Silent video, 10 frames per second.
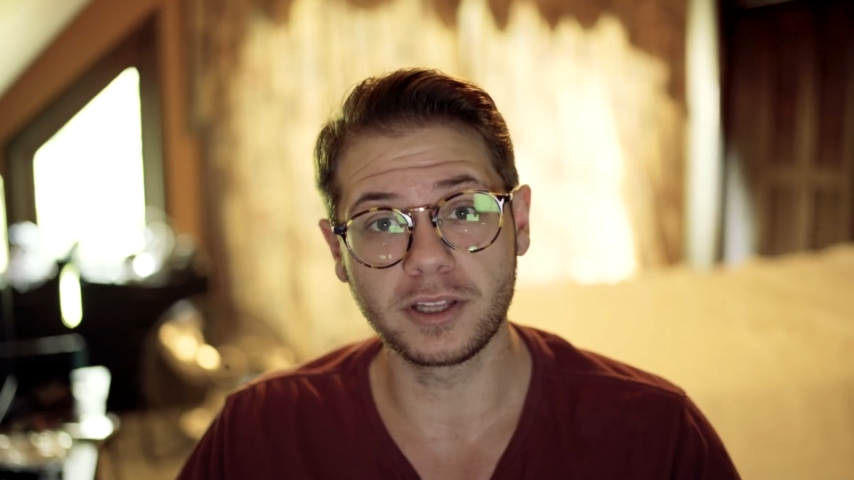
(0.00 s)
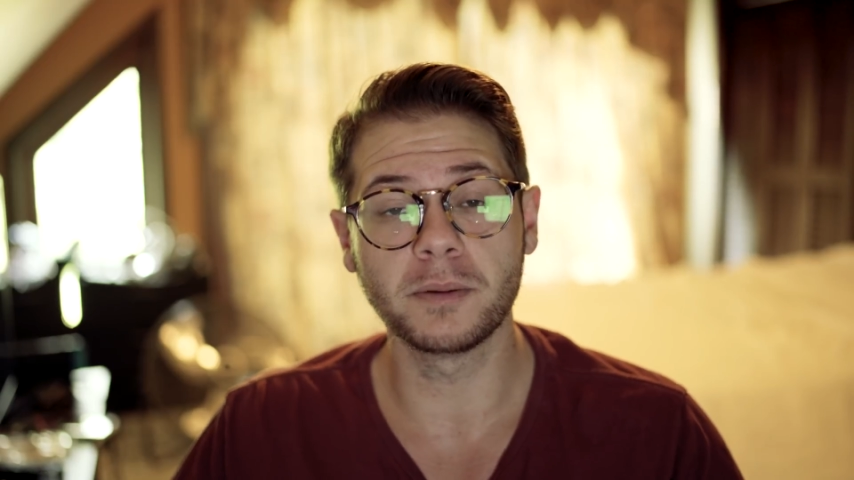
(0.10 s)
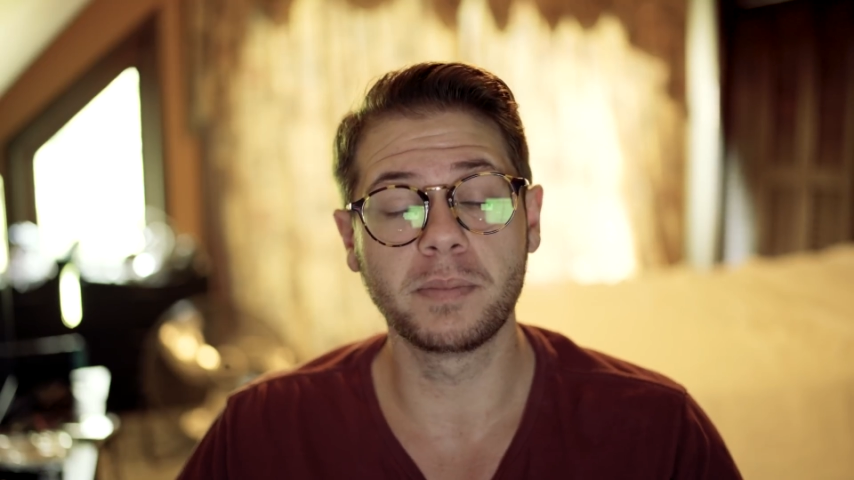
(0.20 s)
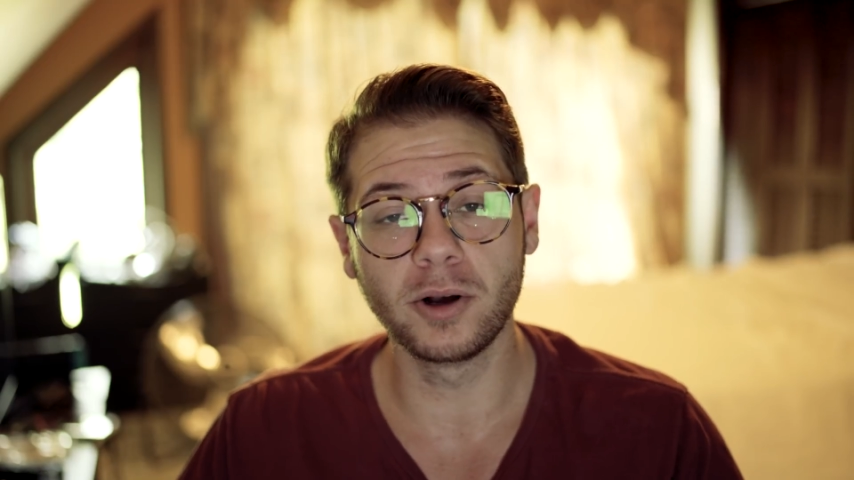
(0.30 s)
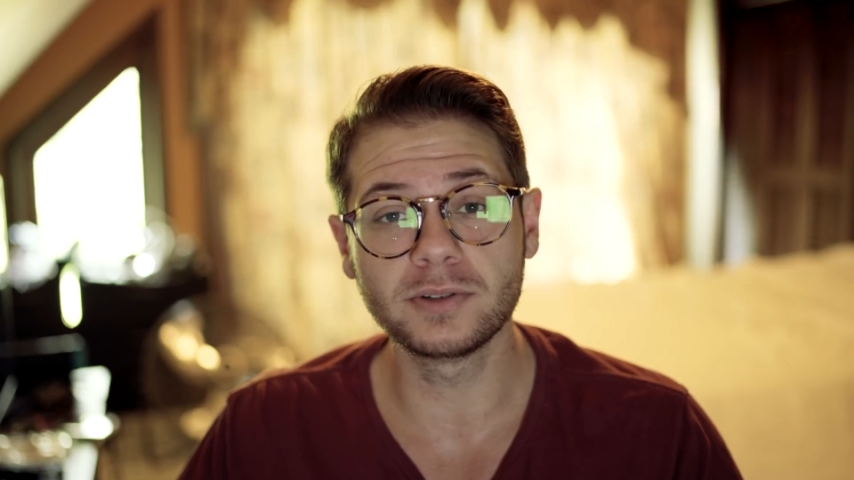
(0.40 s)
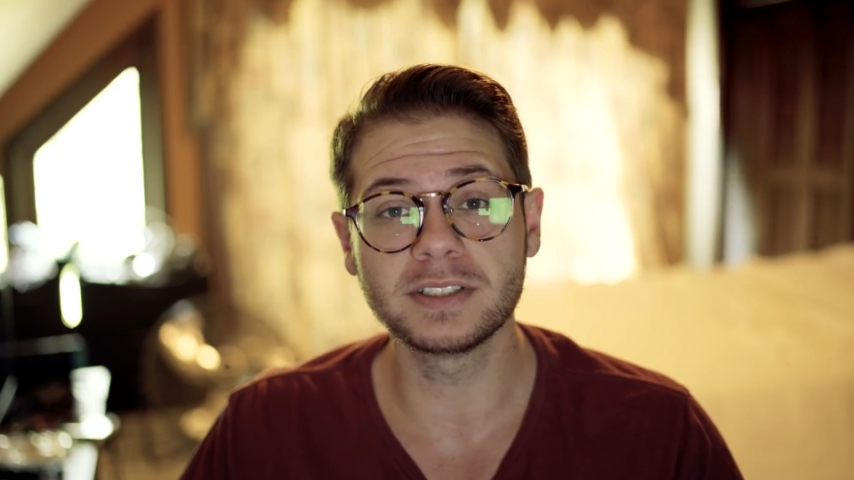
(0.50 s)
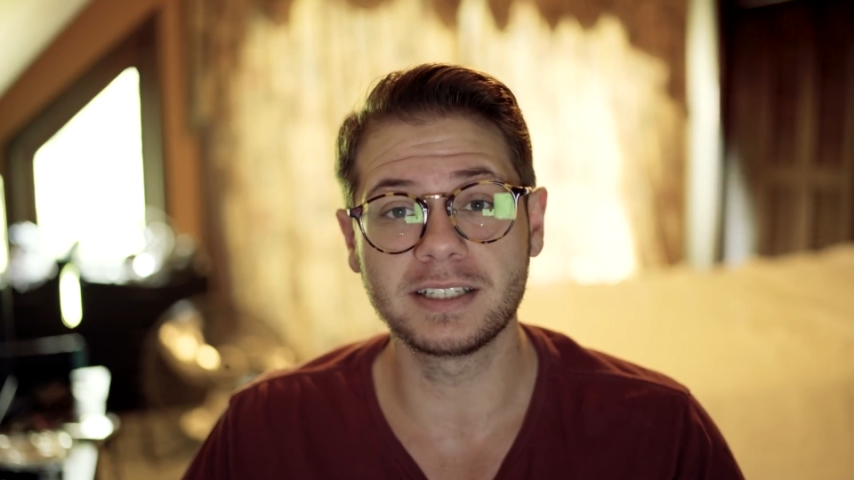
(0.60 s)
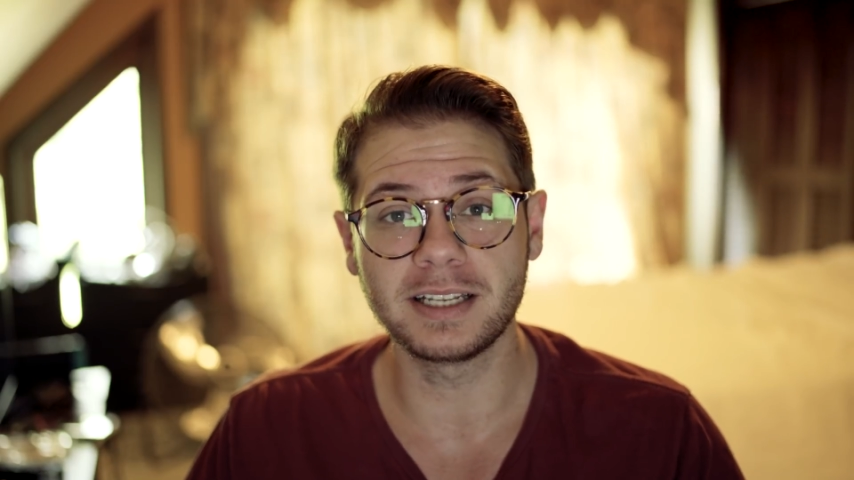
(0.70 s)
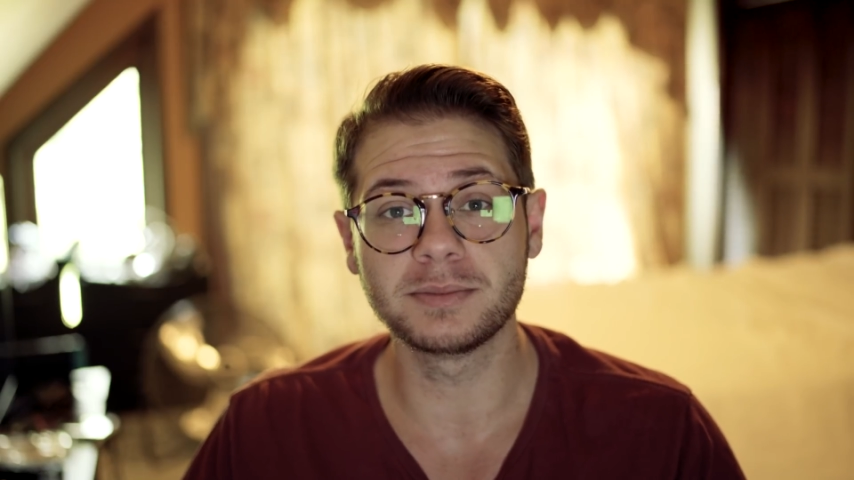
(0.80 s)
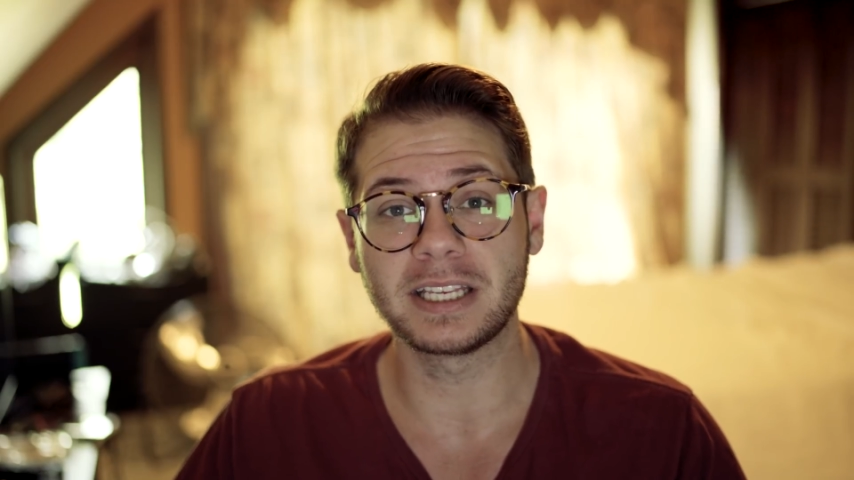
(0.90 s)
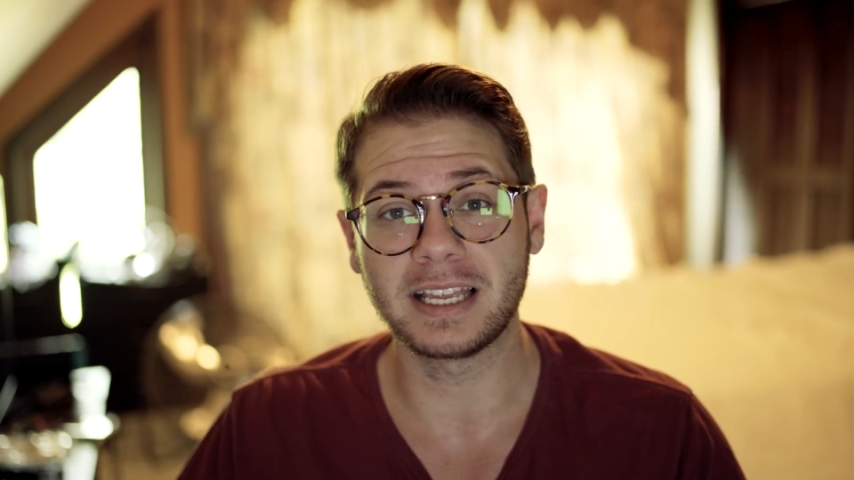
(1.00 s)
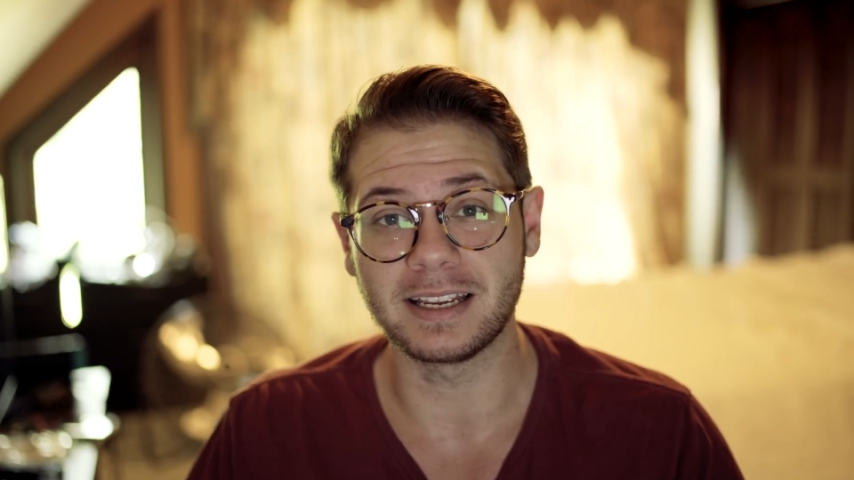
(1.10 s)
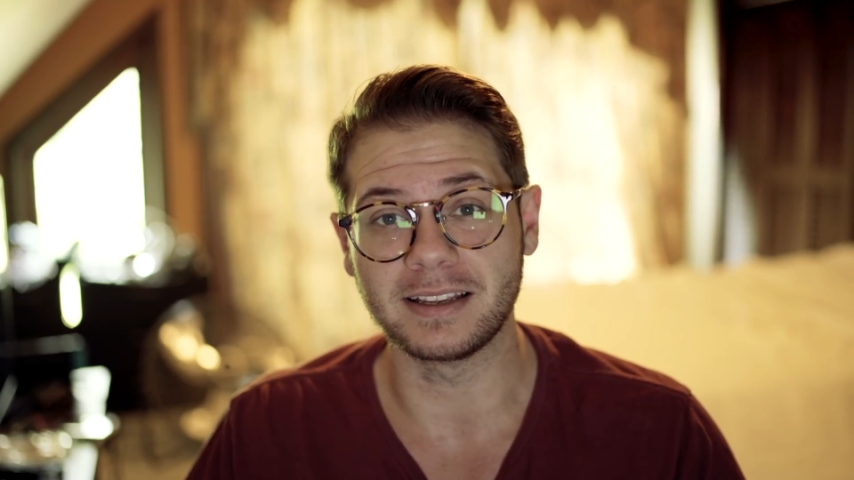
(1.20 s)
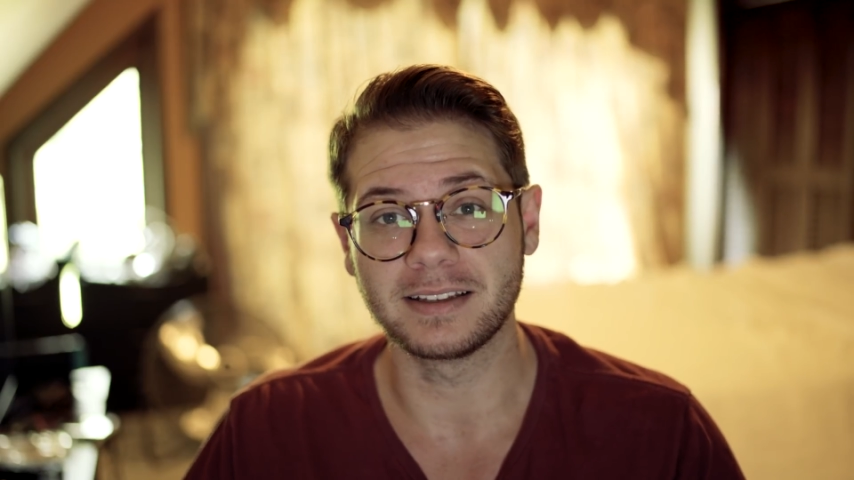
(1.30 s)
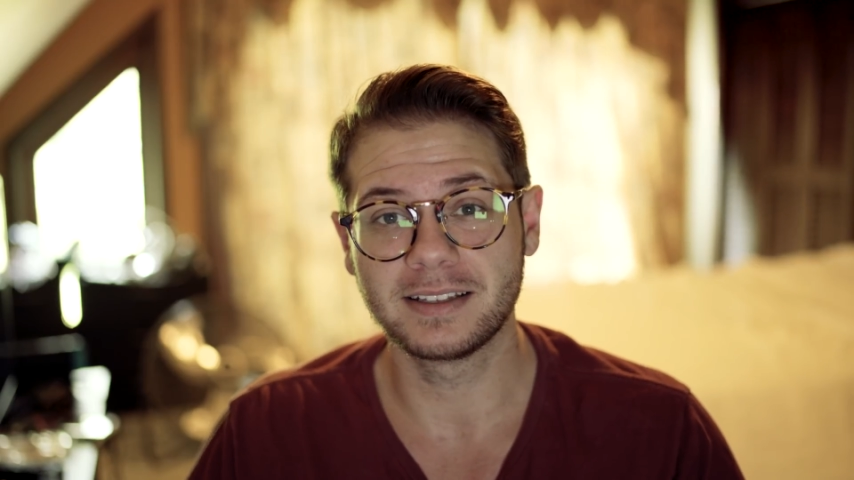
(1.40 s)
the opposing team's
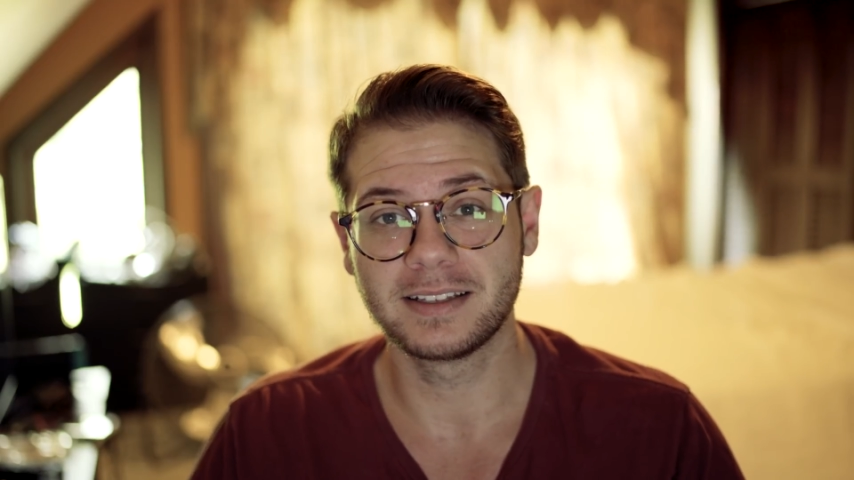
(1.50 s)
hitting.